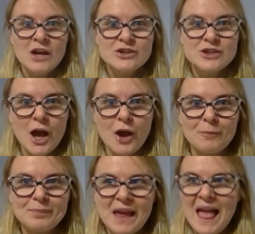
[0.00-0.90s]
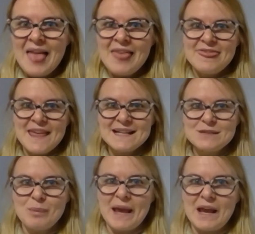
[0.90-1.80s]
So
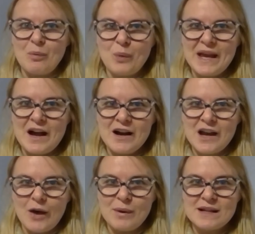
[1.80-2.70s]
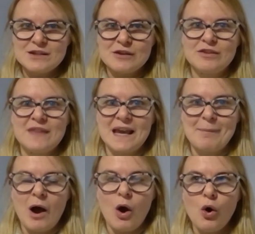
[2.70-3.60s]
this week we are going to think about